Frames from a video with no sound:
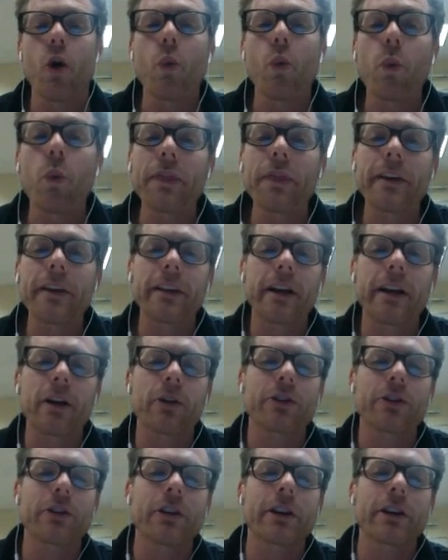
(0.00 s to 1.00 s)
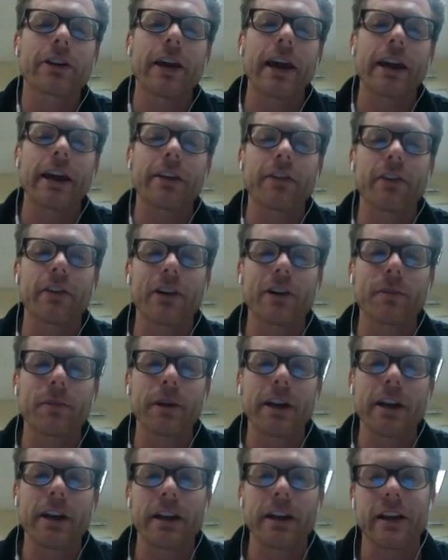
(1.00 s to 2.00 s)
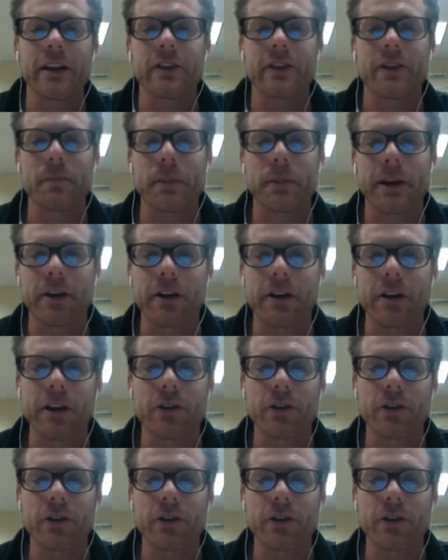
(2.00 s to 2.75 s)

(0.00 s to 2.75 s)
One thing that I also like to add at the very beginning is a period,